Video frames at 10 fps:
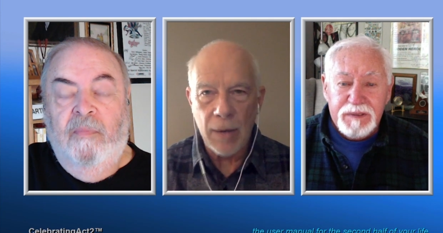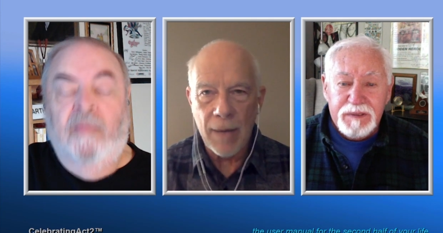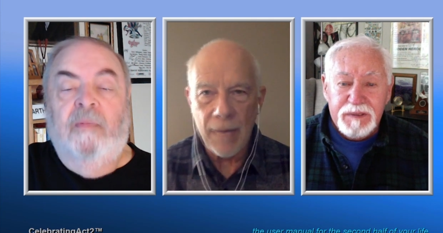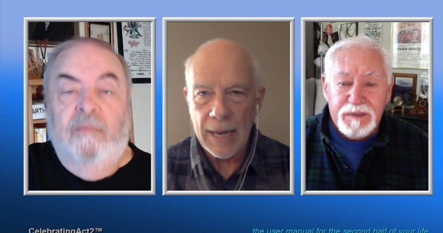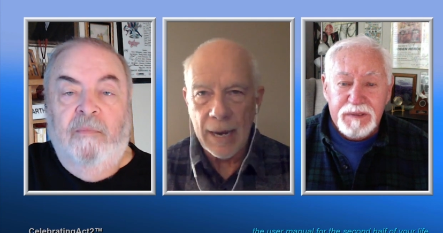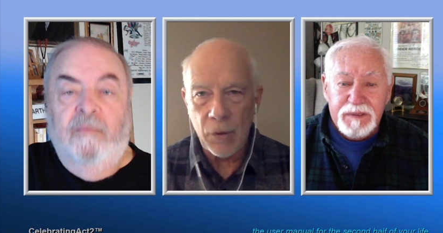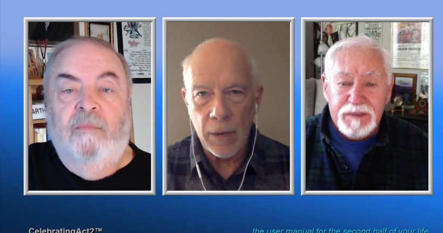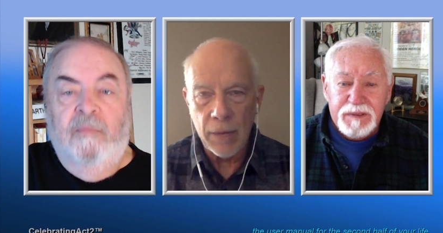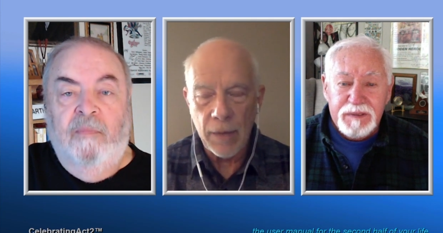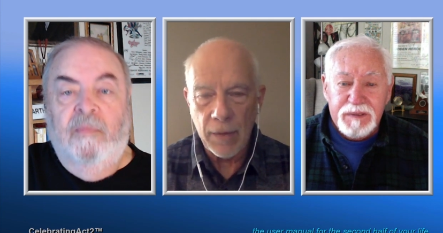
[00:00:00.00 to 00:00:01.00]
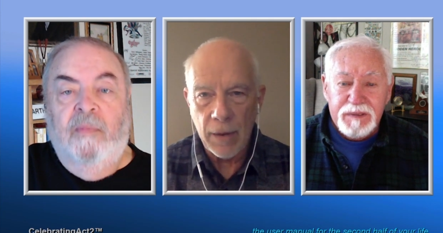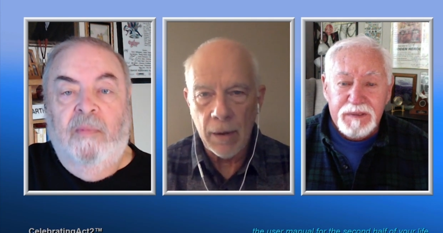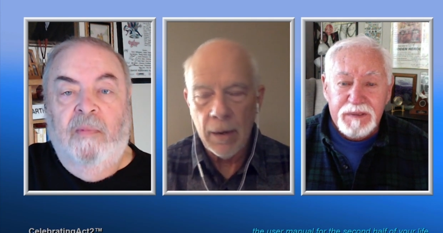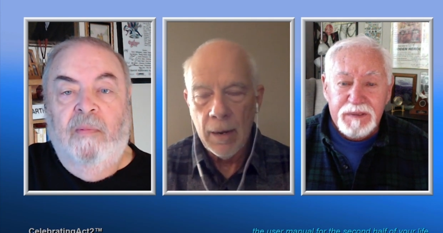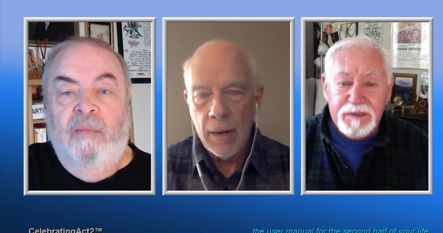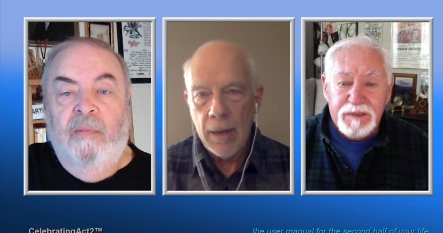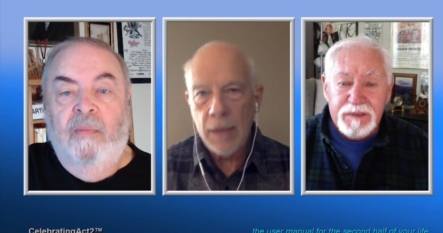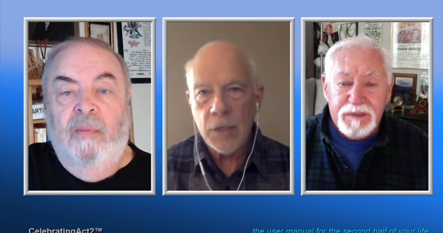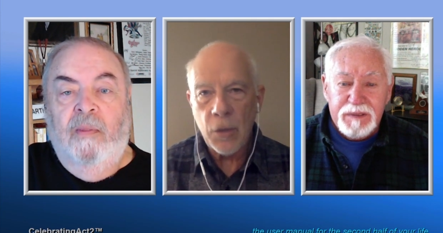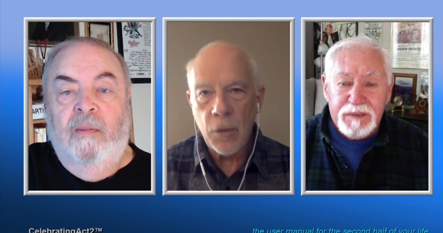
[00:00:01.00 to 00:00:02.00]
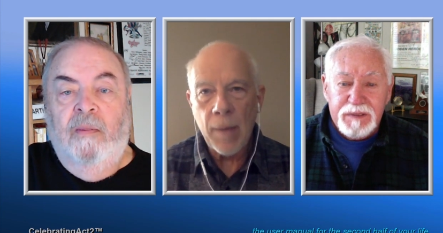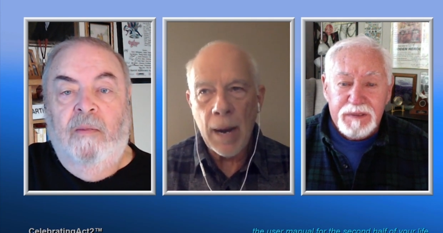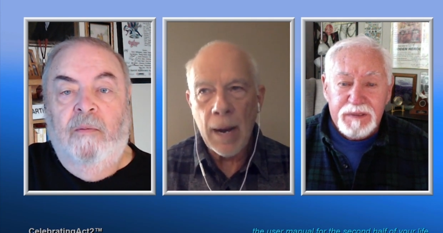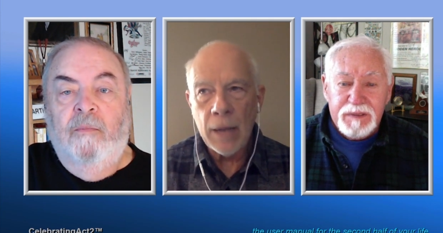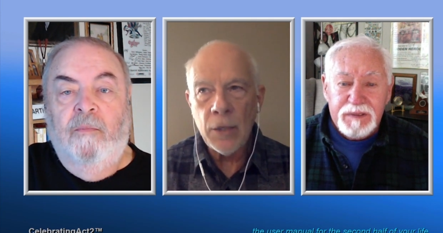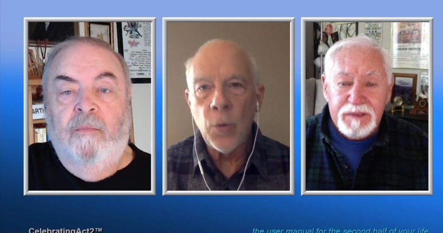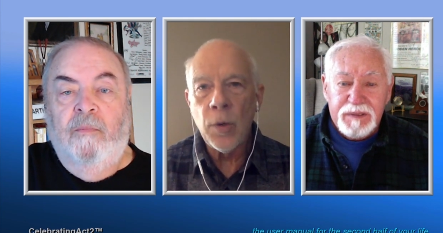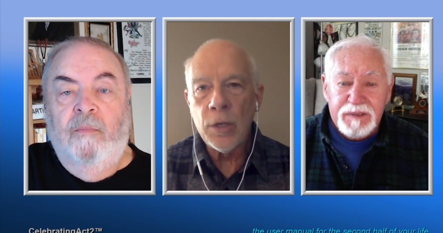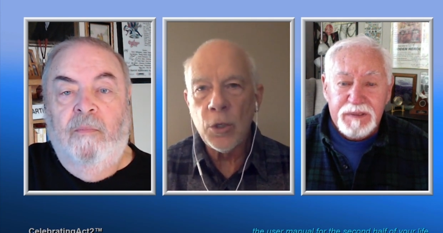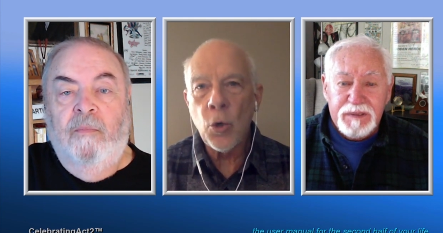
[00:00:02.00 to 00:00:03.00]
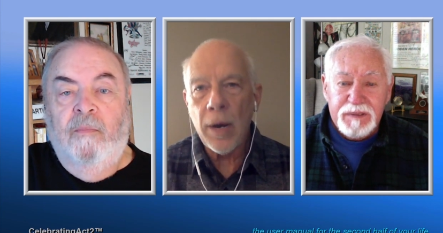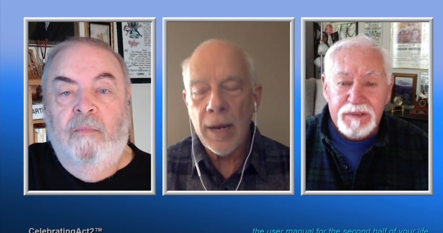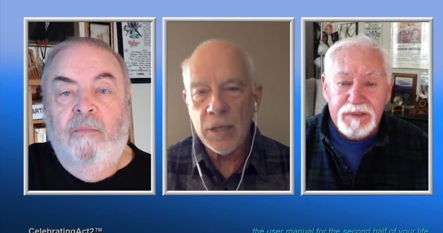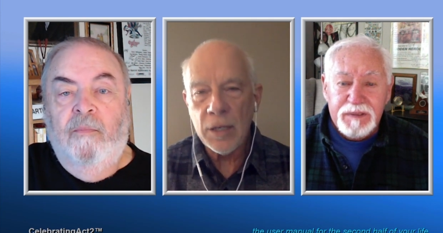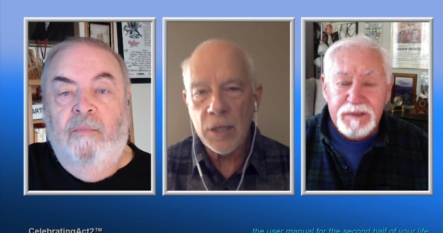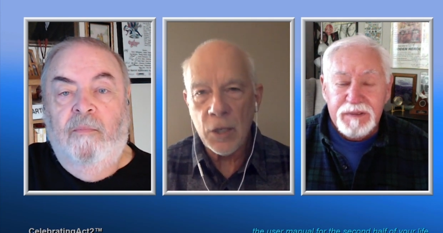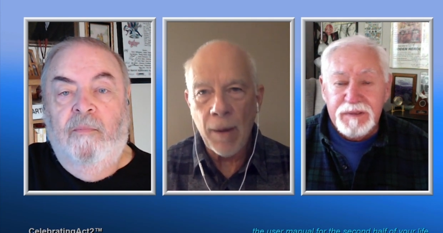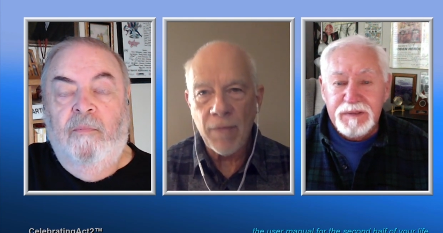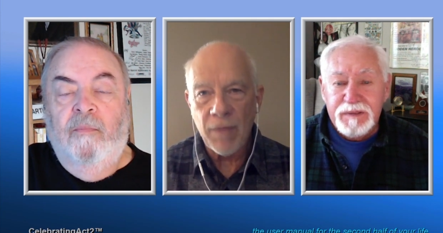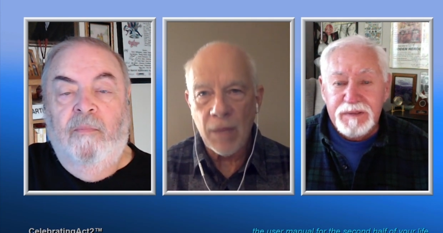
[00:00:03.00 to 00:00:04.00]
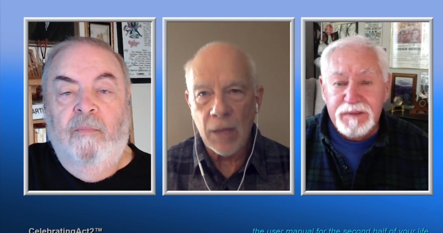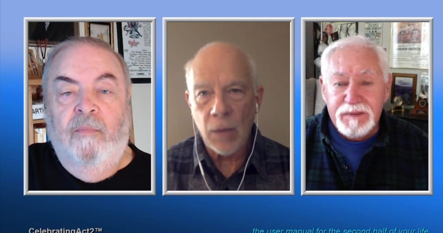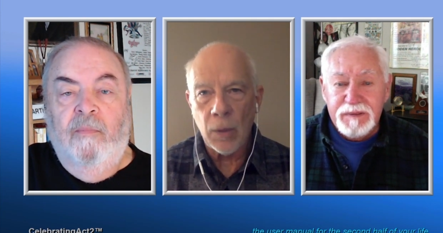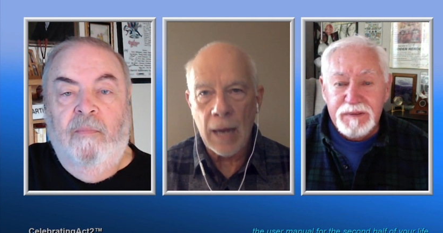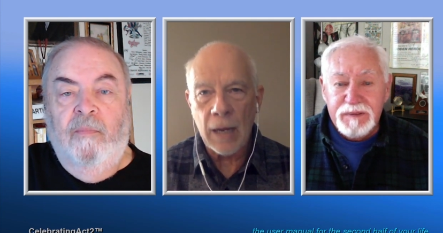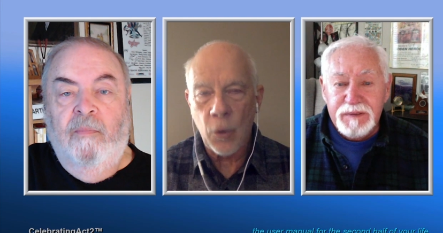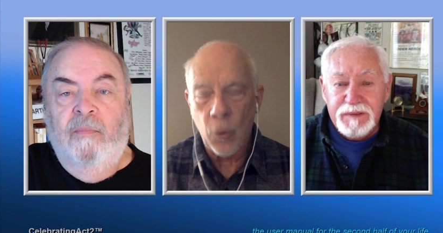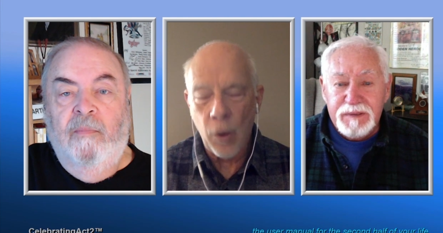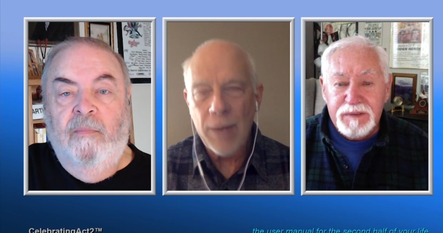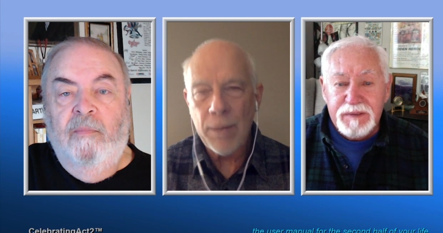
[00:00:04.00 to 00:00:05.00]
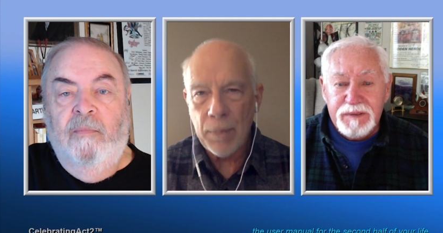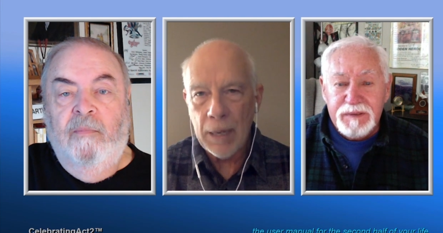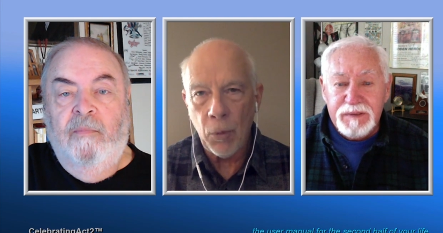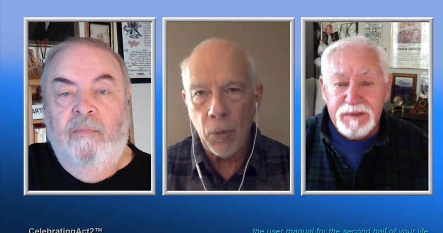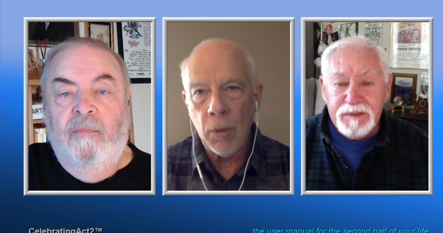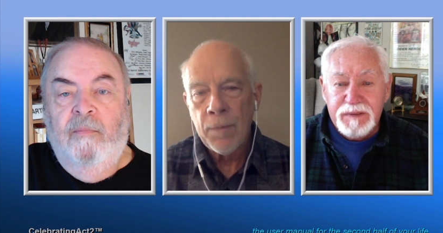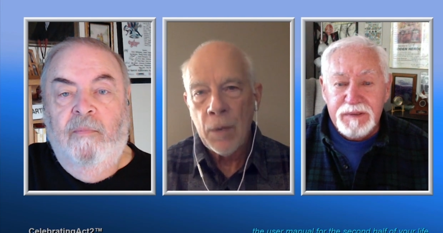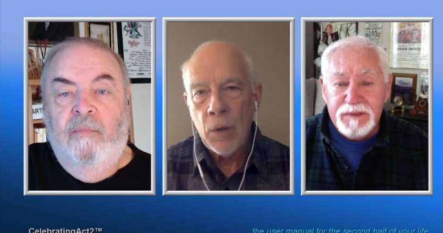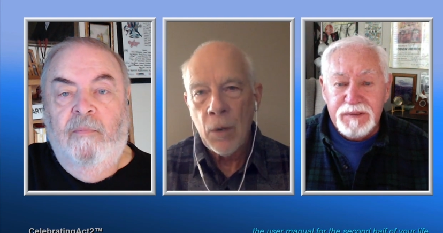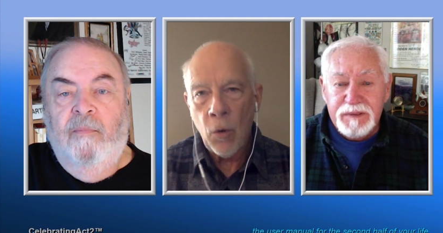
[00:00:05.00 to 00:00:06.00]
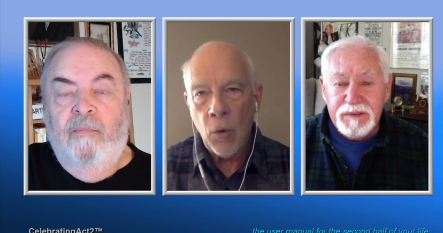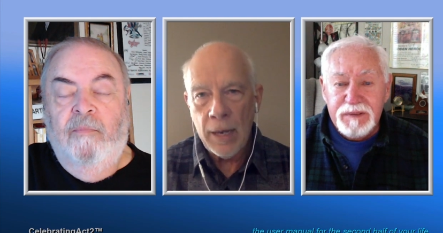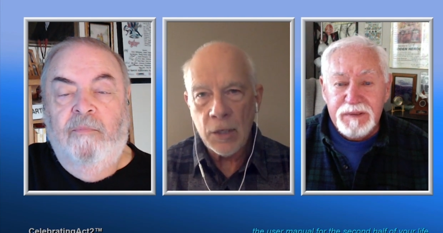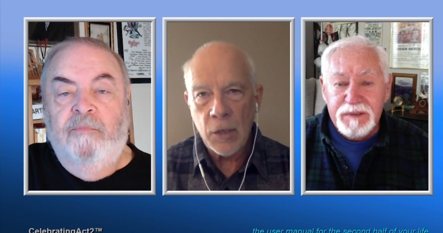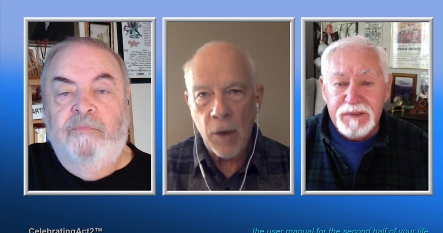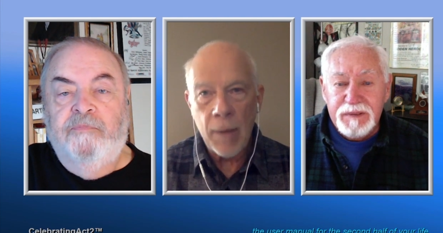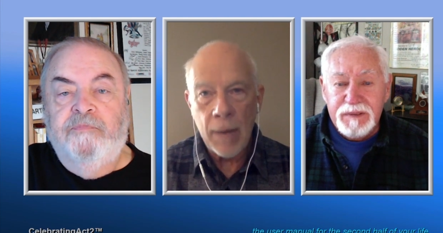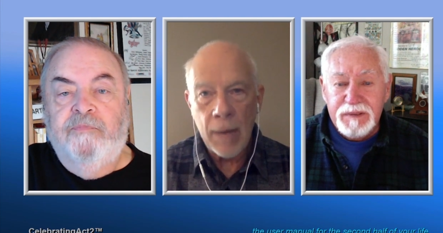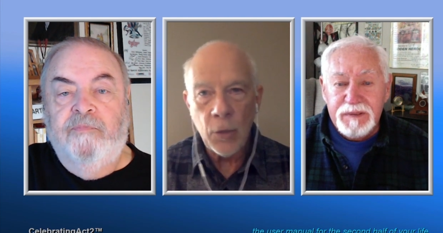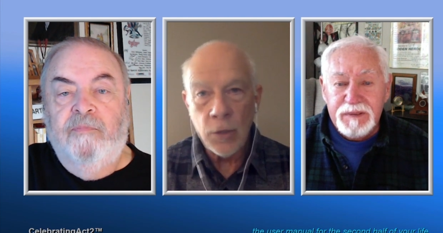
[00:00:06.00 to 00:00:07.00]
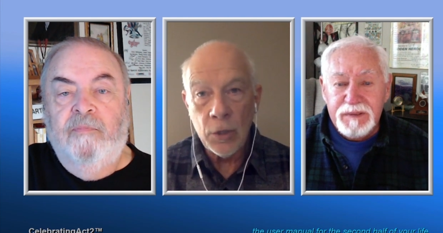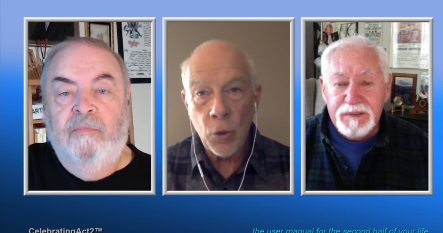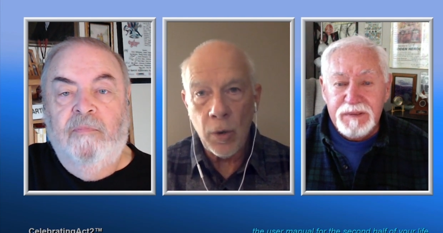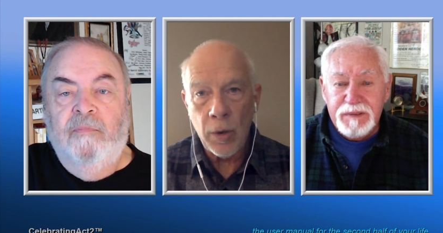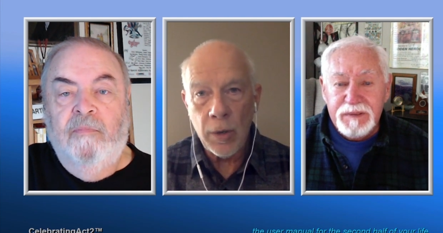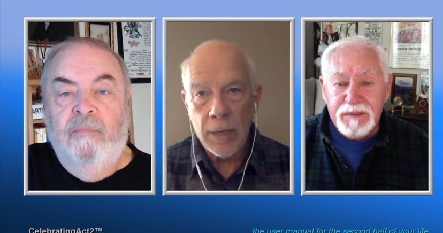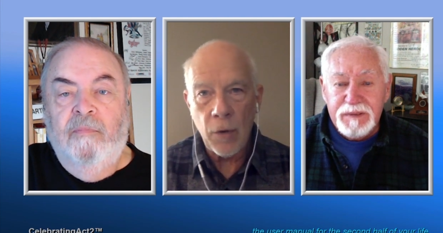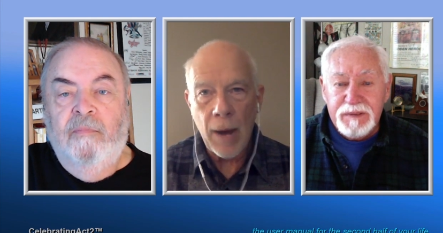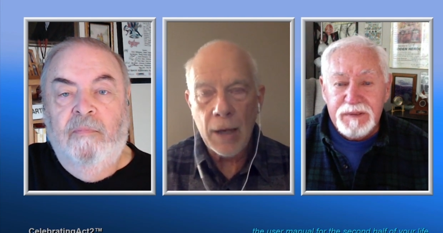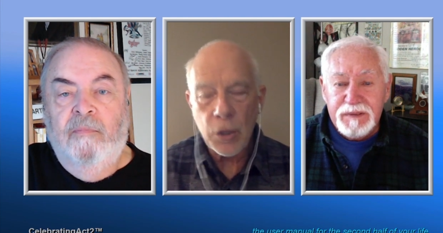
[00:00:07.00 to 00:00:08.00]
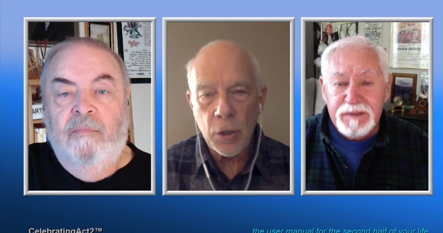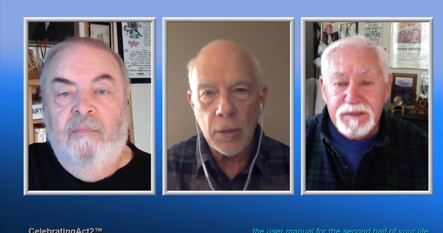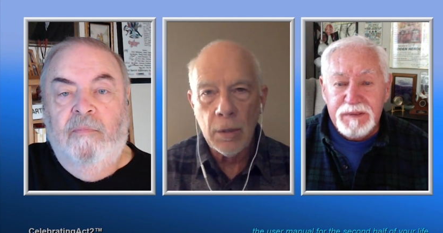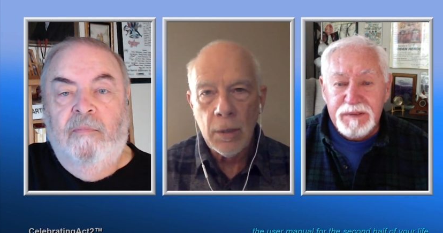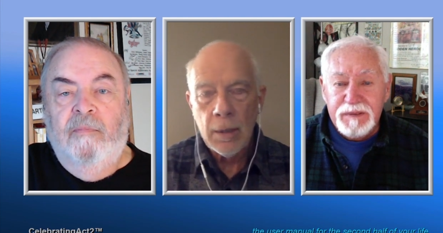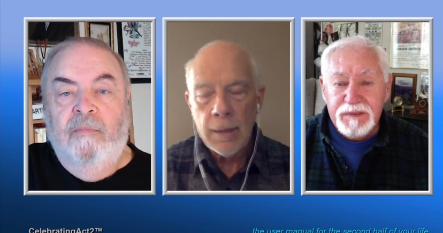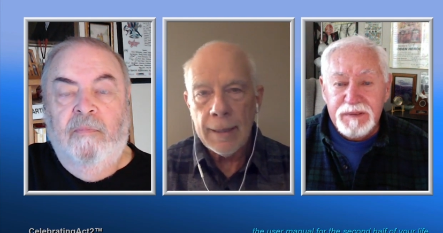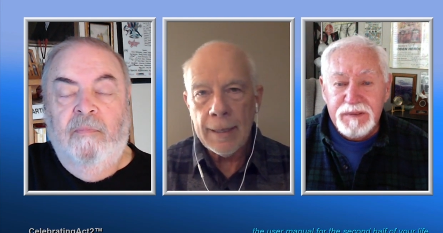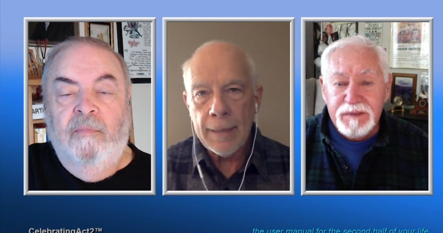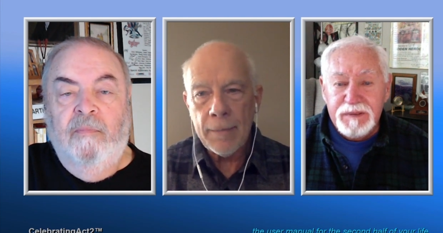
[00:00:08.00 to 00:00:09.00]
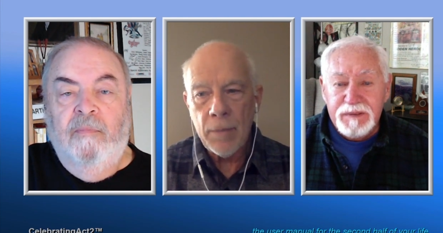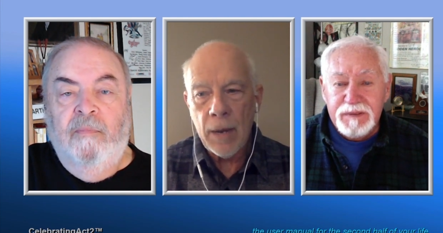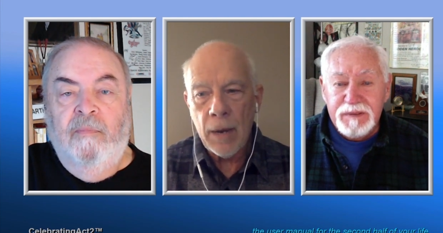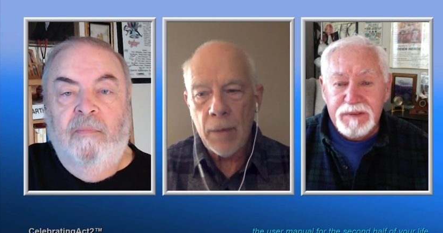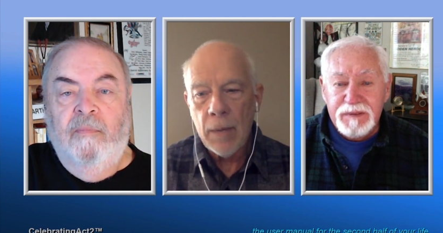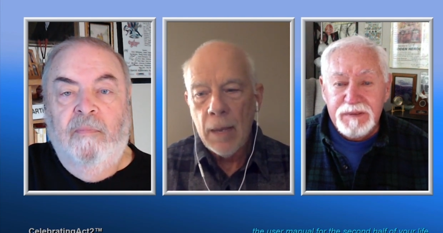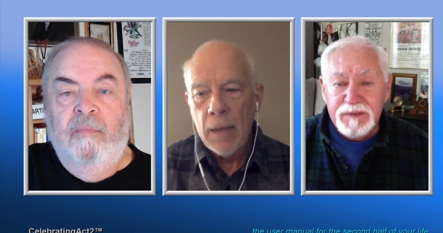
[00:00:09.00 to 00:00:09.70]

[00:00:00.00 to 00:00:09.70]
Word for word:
Speaker 1: have an account or anything there. Instagram. I, I do enjoy Instagram. I follow a lot of great people on Instagram, and I do enjoy the interaction uh, there.